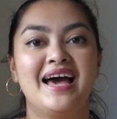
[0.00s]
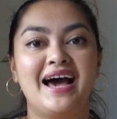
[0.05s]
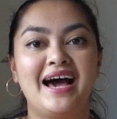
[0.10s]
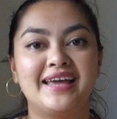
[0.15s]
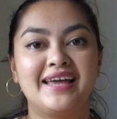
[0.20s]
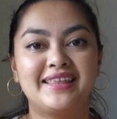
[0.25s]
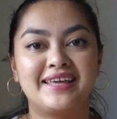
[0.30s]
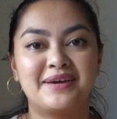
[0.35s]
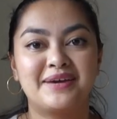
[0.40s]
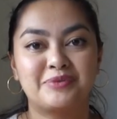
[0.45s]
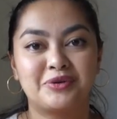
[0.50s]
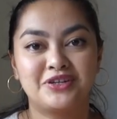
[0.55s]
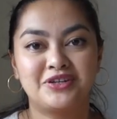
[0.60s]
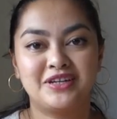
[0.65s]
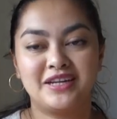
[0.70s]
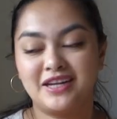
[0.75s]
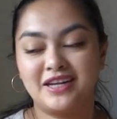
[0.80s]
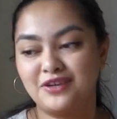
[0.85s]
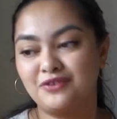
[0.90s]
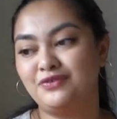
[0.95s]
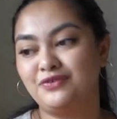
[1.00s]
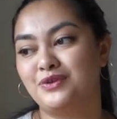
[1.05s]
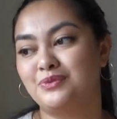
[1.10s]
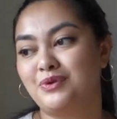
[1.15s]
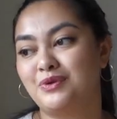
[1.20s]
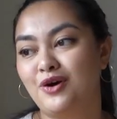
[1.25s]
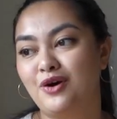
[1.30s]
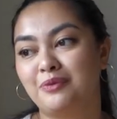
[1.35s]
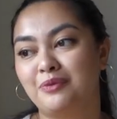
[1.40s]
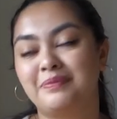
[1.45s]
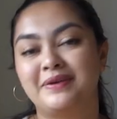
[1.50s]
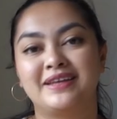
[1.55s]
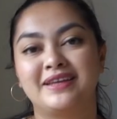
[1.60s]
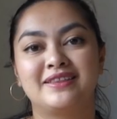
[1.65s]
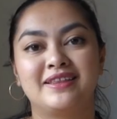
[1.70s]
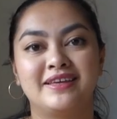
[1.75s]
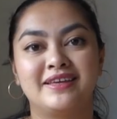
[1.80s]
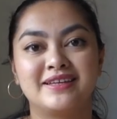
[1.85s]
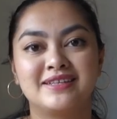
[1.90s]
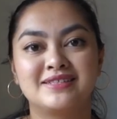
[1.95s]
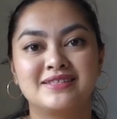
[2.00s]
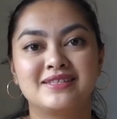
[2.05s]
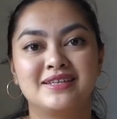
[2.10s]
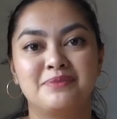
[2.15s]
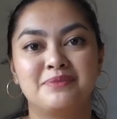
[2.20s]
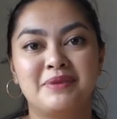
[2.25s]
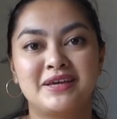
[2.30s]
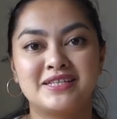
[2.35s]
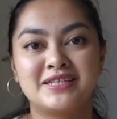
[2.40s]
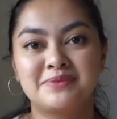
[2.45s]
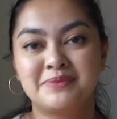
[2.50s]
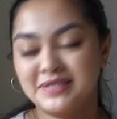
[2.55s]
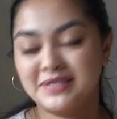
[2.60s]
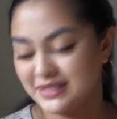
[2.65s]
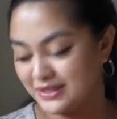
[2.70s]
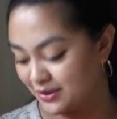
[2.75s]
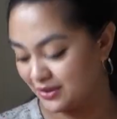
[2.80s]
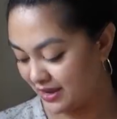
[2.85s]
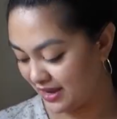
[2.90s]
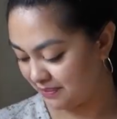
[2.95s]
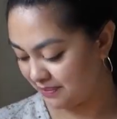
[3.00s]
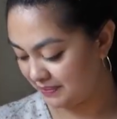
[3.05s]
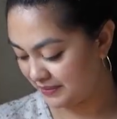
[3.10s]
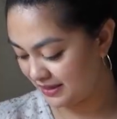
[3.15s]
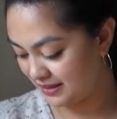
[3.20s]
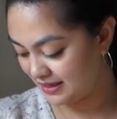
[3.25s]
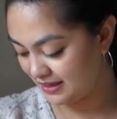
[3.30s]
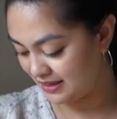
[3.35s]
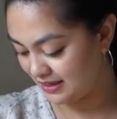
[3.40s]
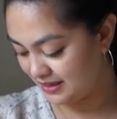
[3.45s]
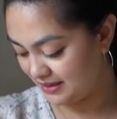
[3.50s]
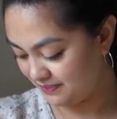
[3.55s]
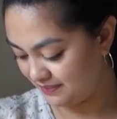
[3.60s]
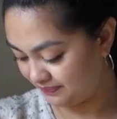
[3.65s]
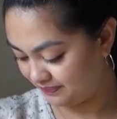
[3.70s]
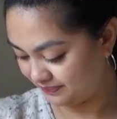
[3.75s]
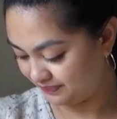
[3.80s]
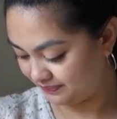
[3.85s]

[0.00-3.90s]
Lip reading: I think I'm gonna knit a few more hot pink things. It makes me so happy.